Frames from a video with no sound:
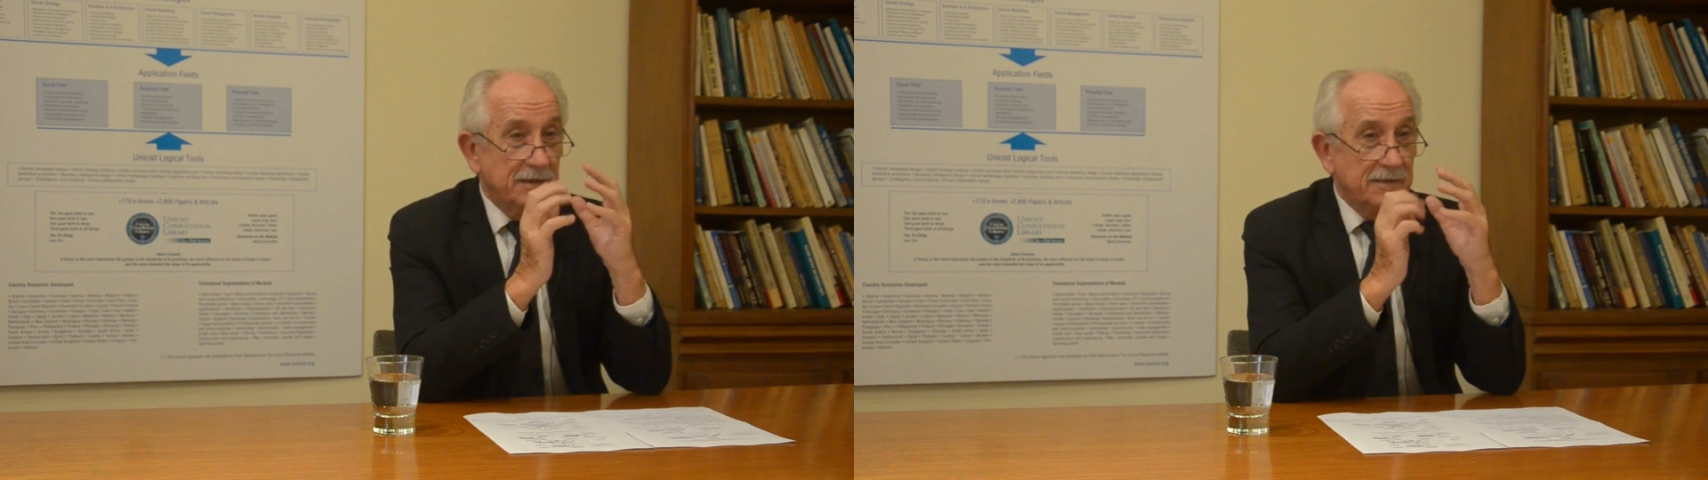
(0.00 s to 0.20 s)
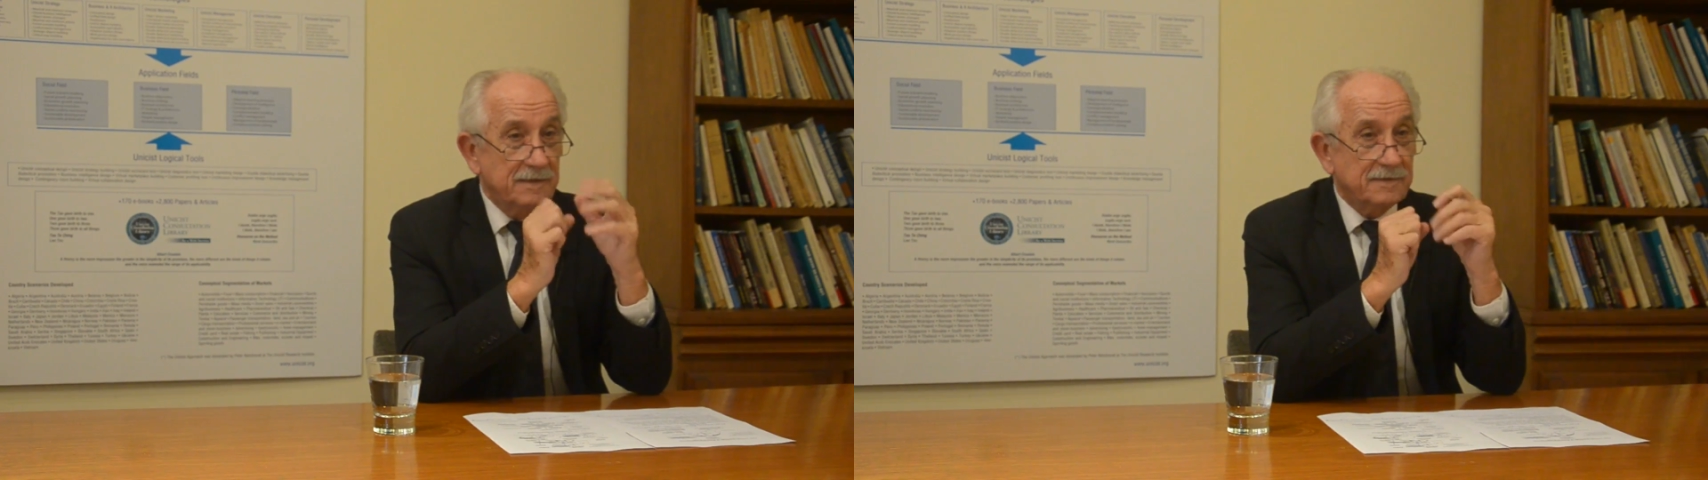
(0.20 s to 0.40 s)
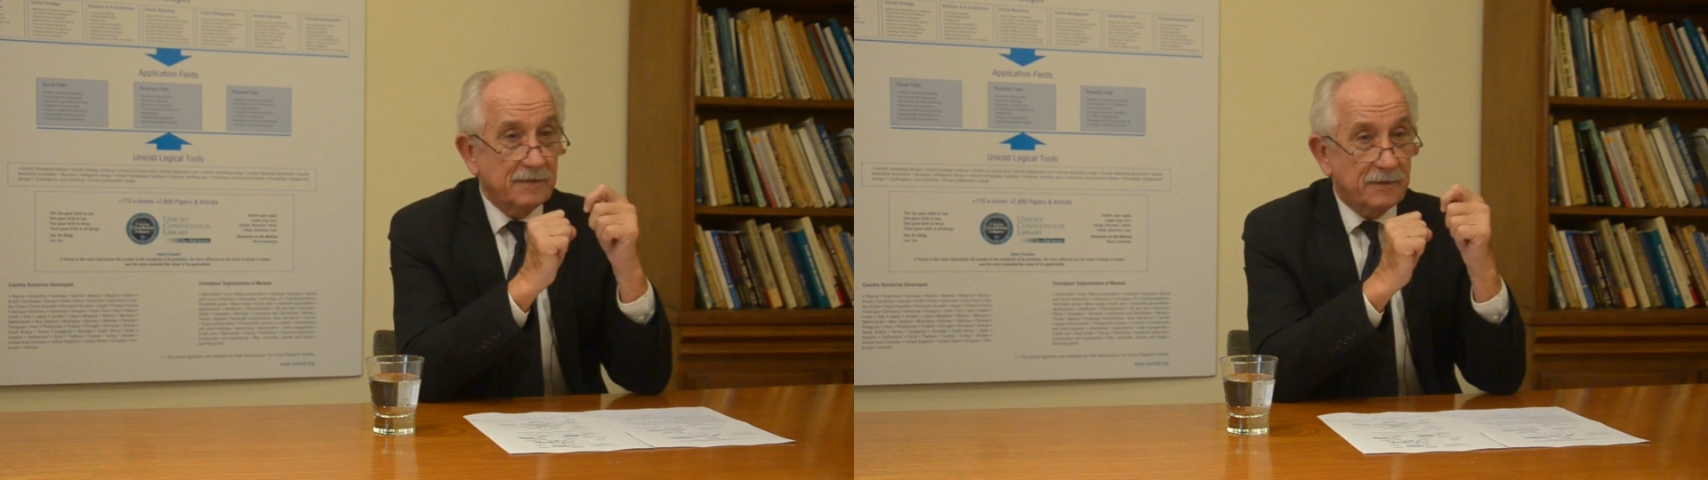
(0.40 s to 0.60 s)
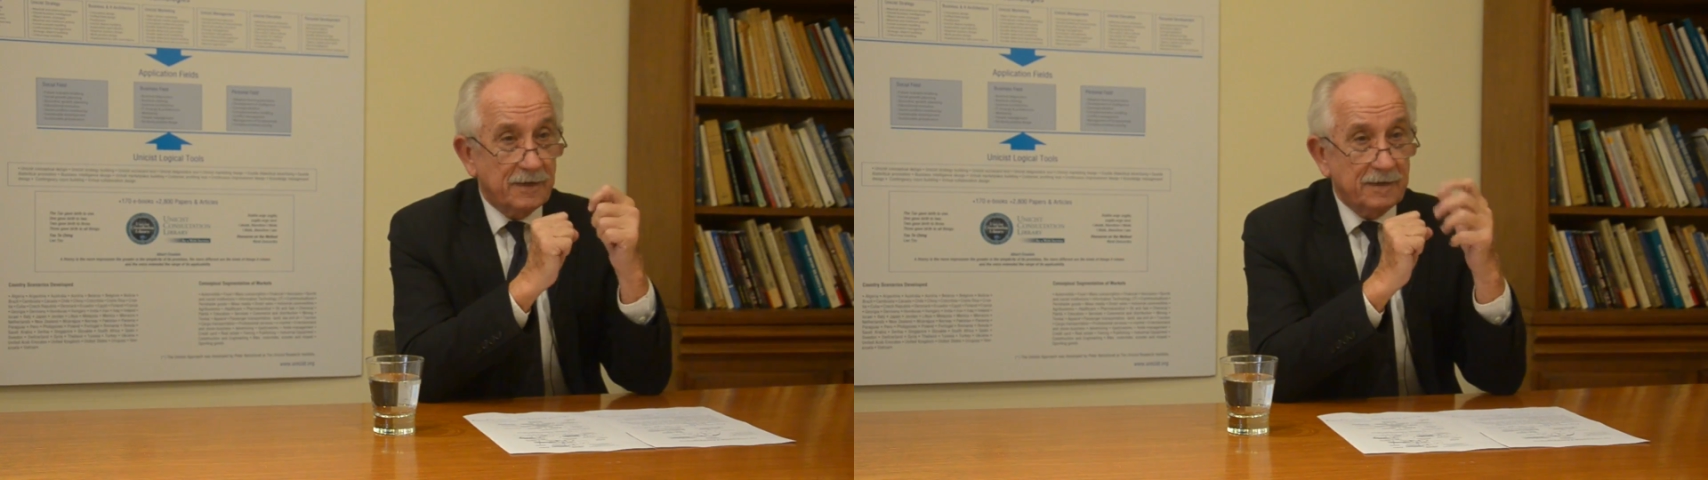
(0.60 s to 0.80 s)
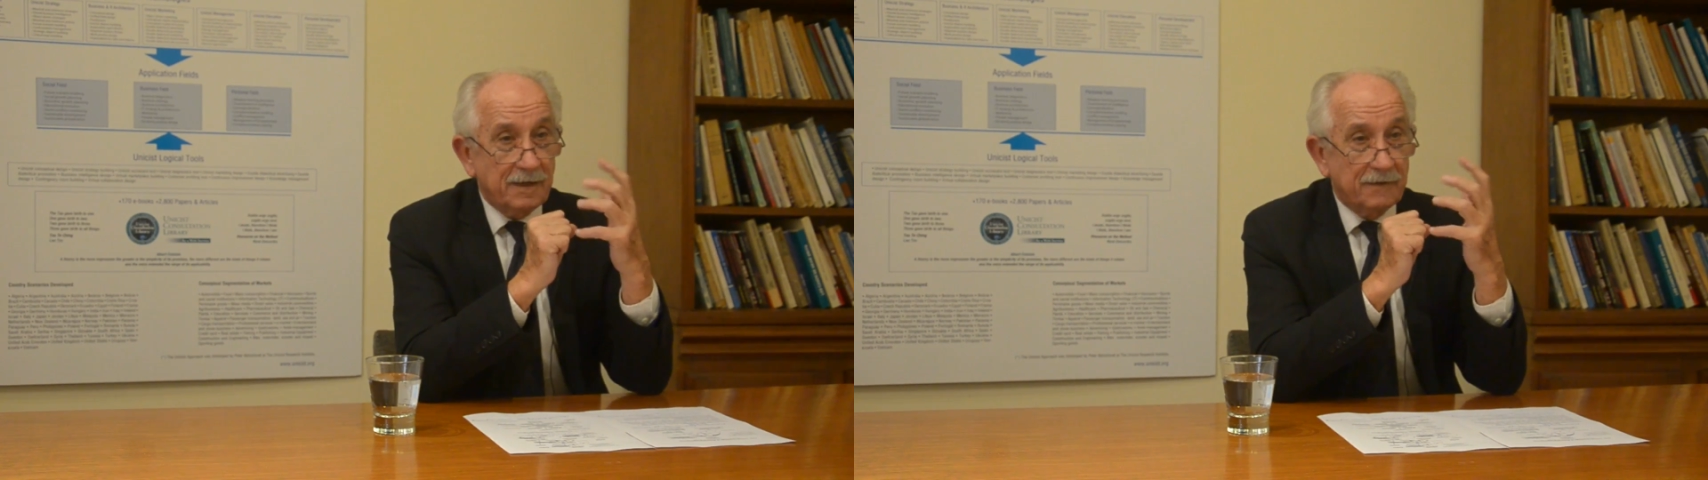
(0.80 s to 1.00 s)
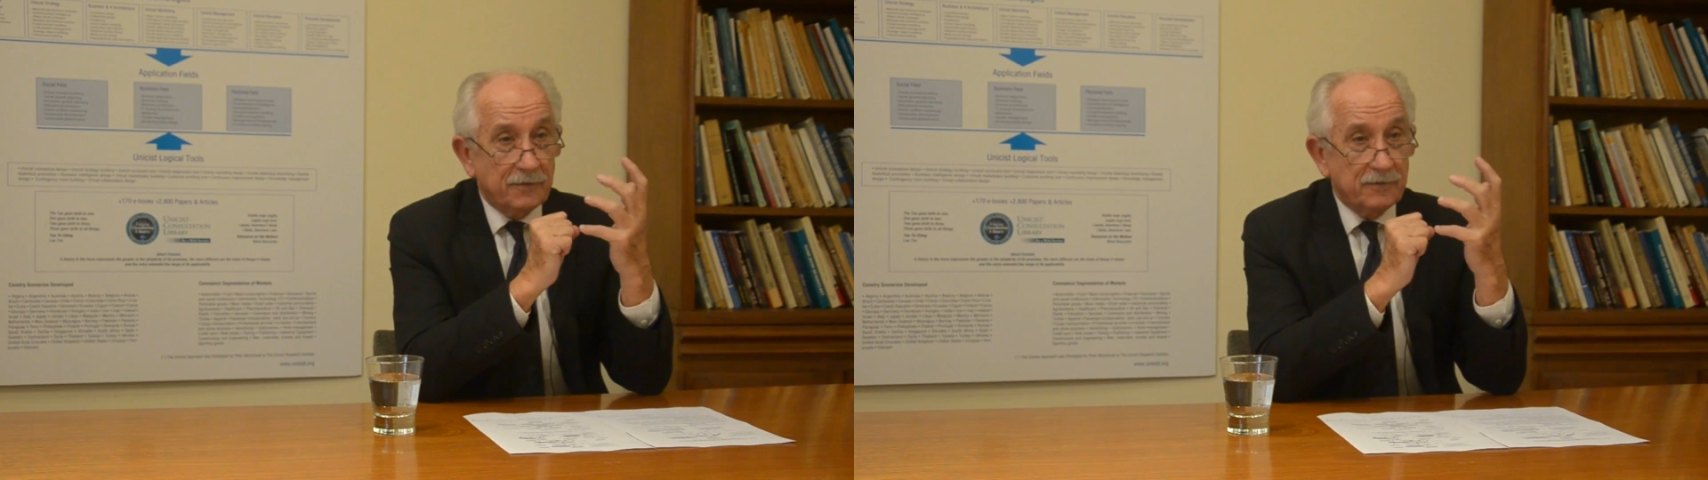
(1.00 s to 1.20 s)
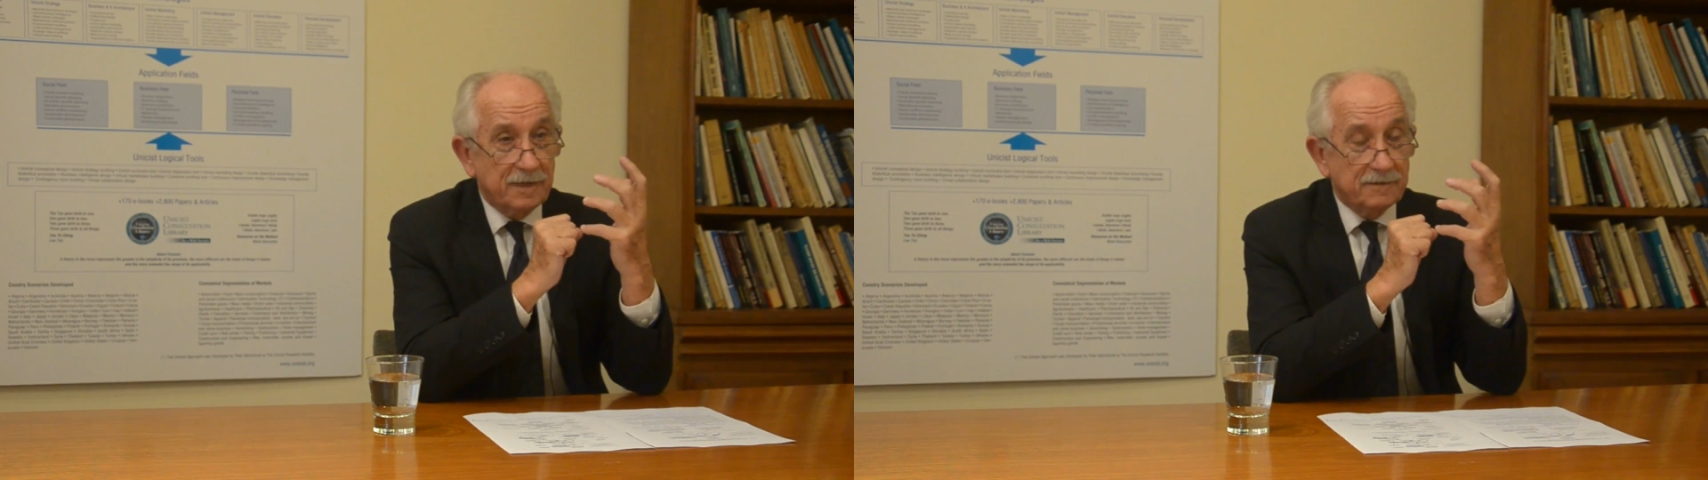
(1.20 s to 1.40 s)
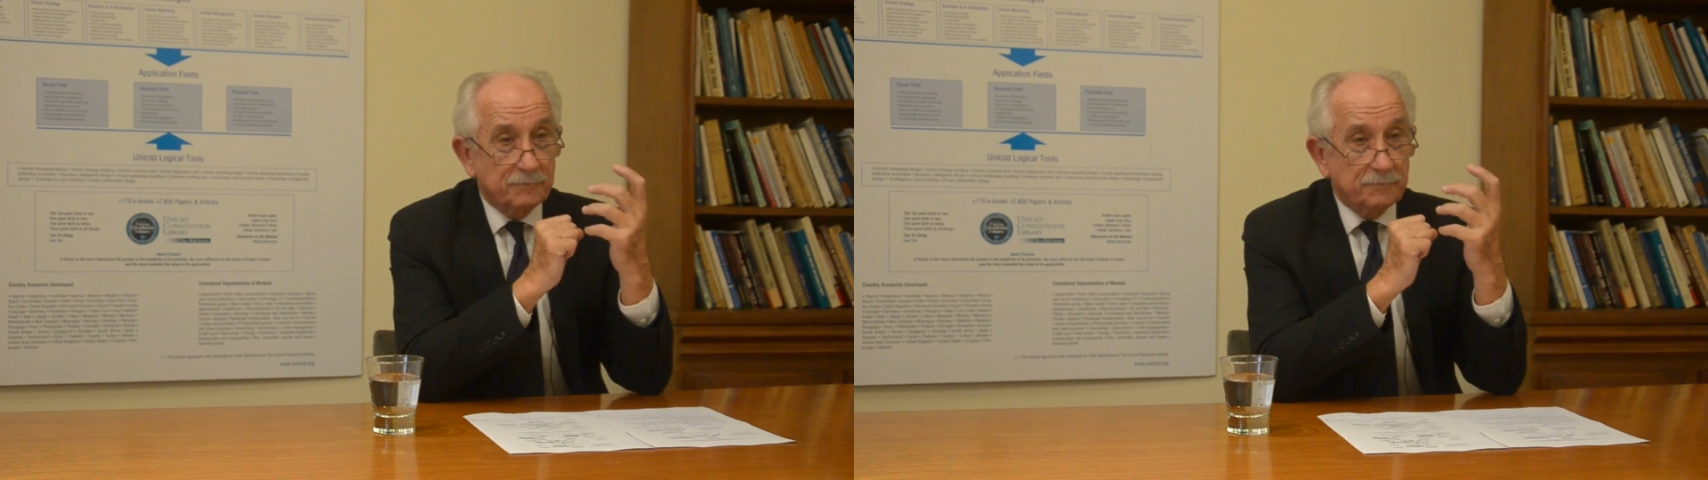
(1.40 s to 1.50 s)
This threat avoidance